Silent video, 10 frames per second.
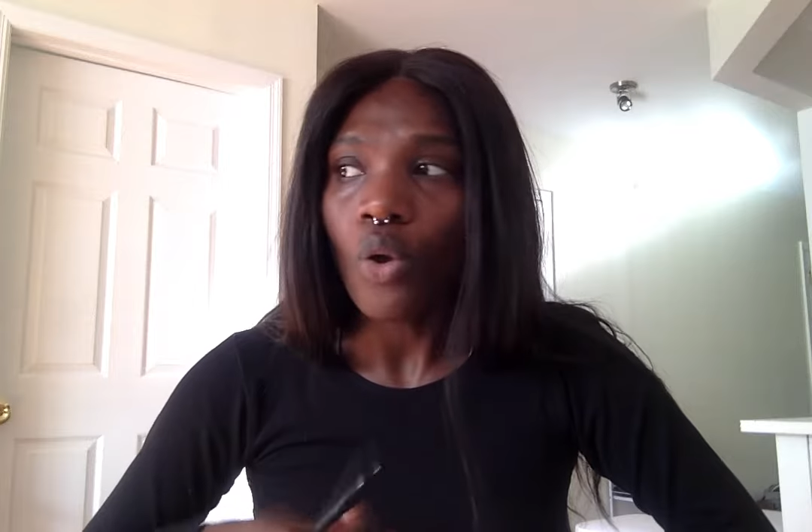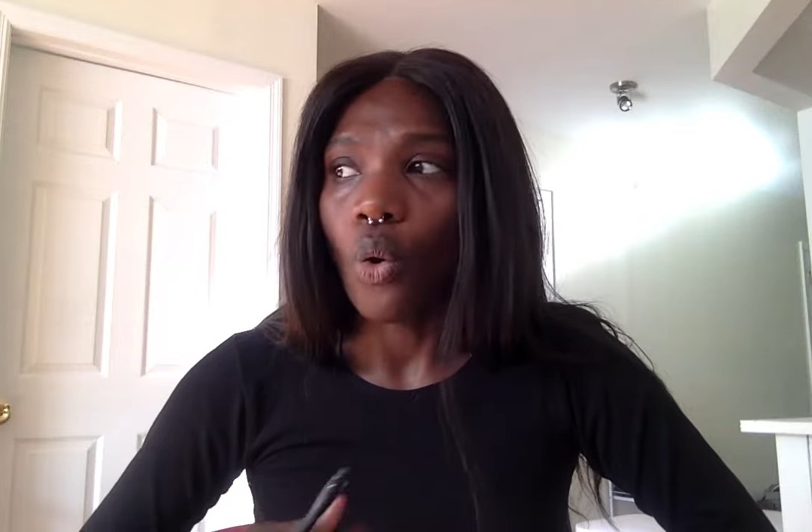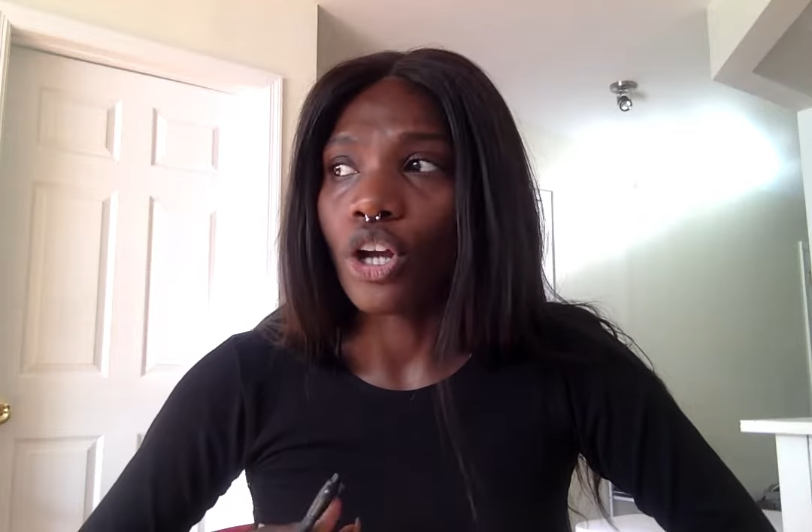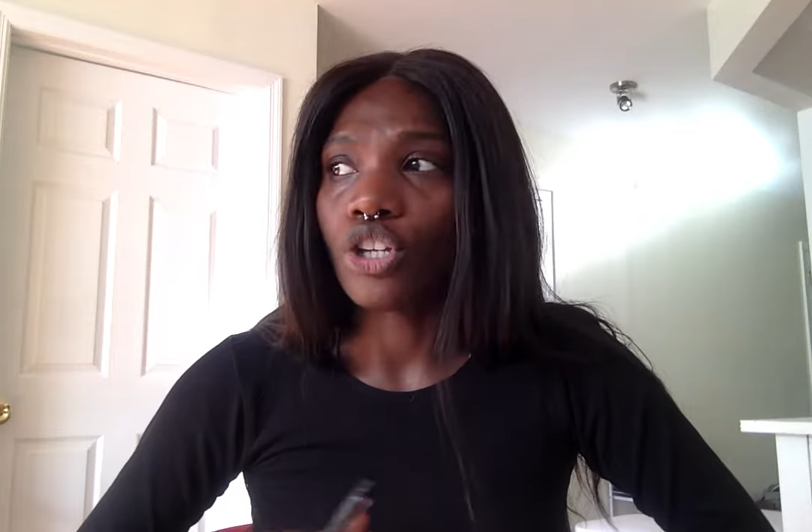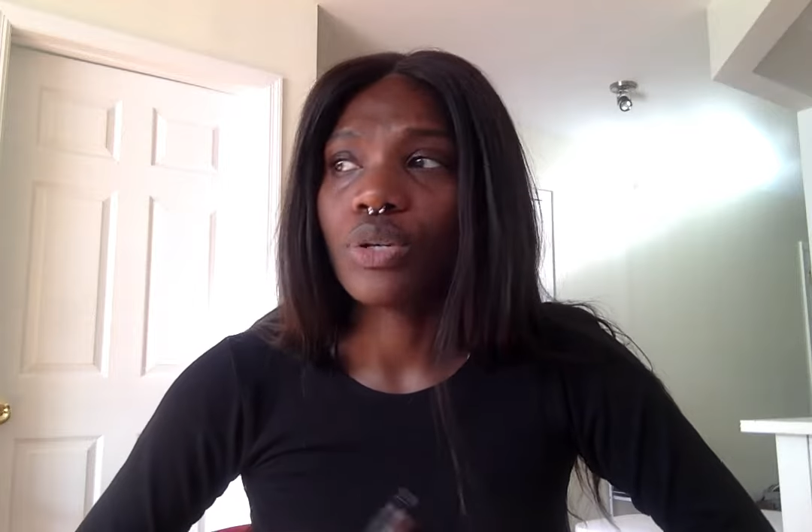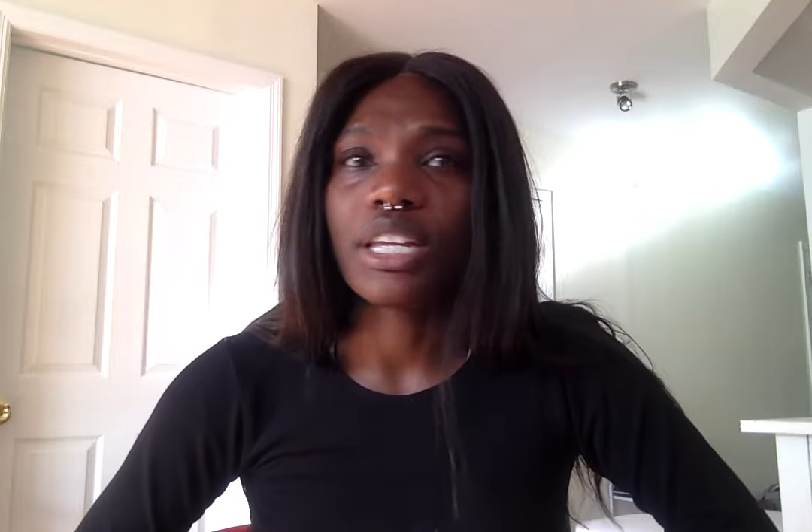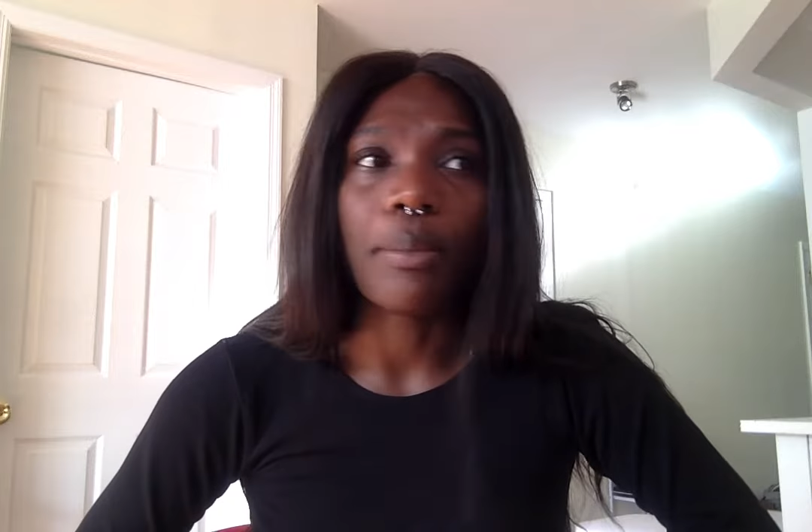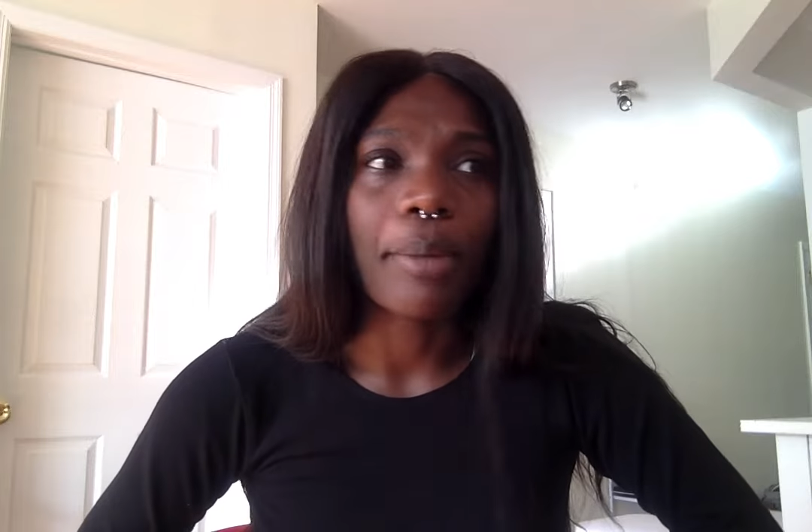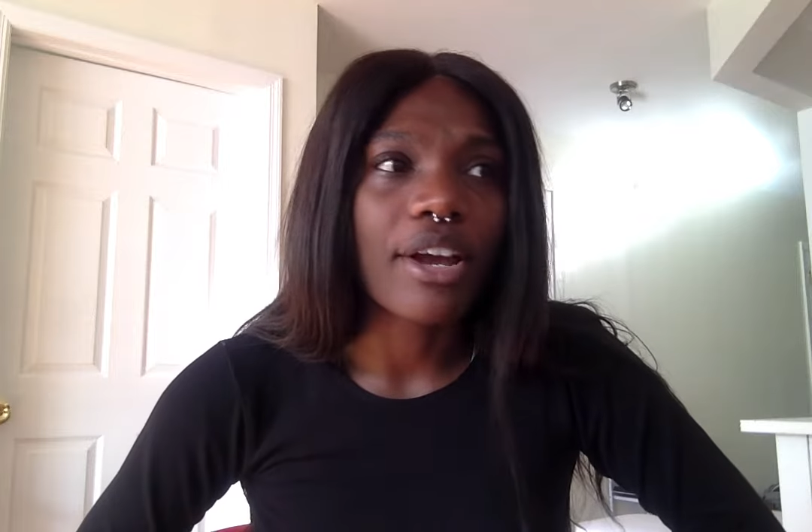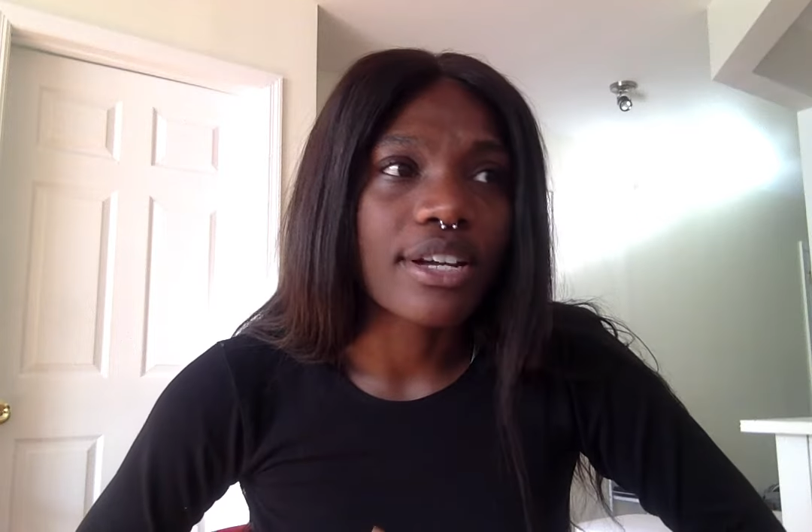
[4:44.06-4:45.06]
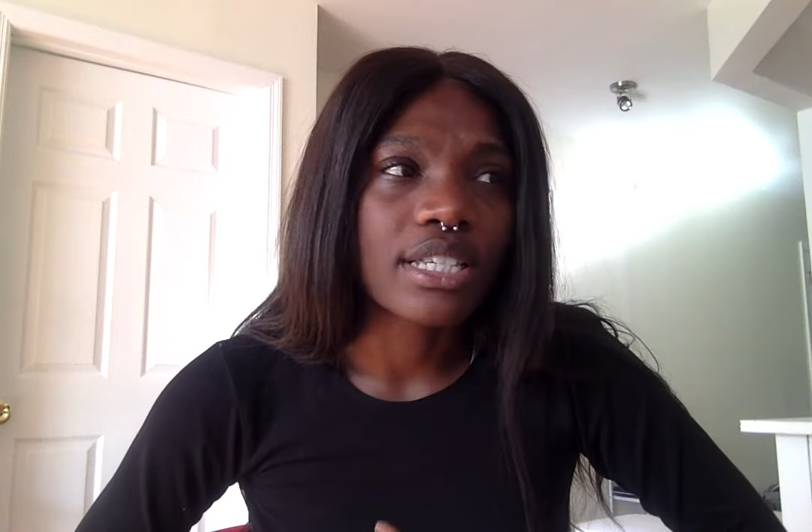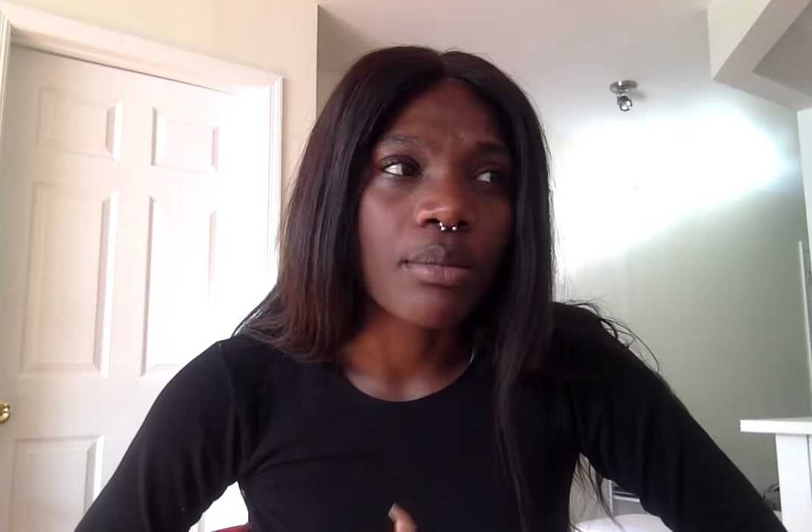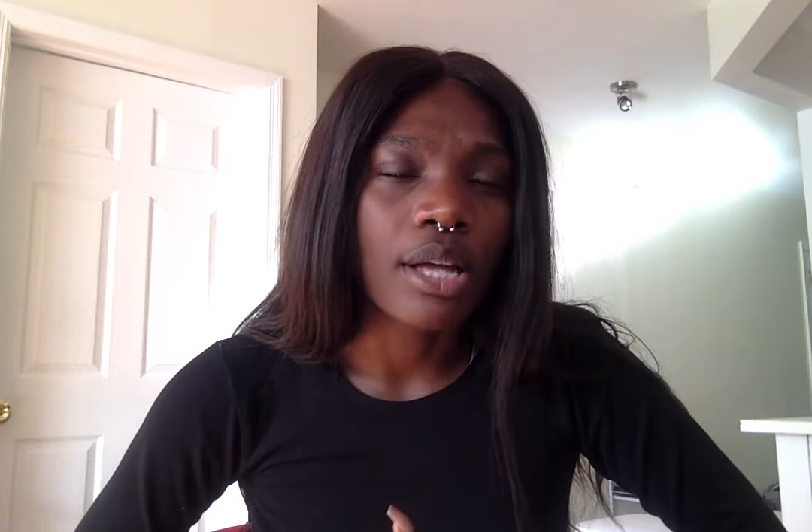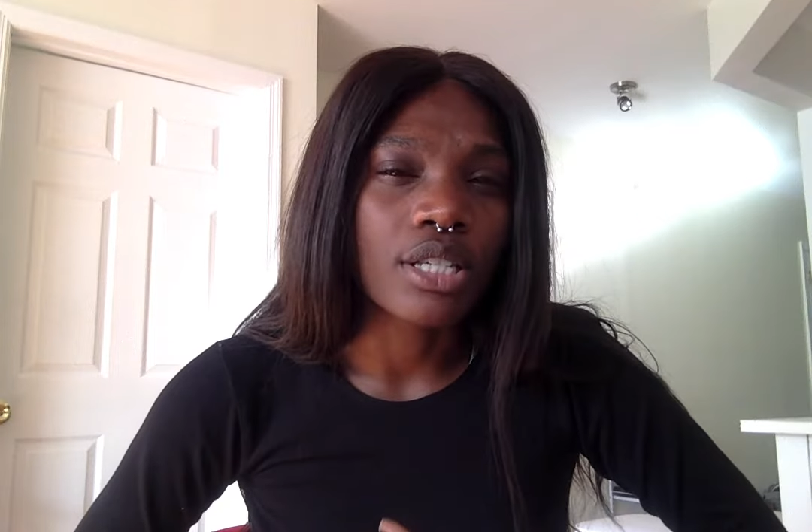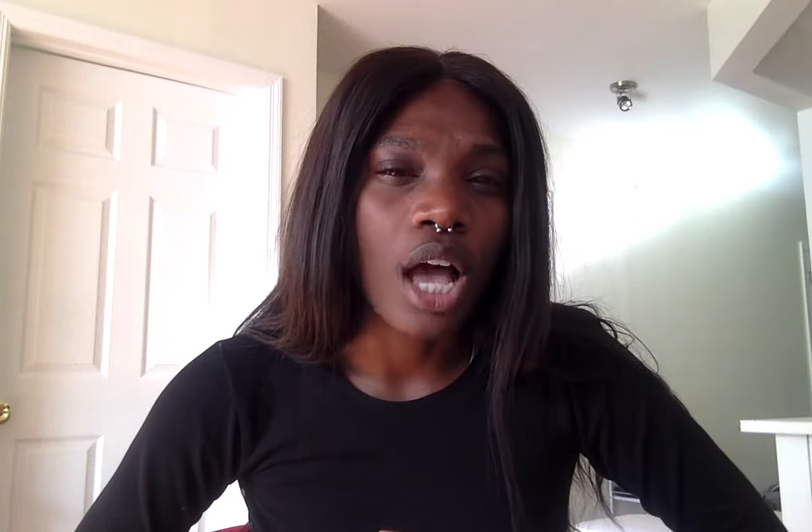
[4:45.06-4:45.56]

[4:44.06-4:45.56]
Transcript: Or you get embarrassed about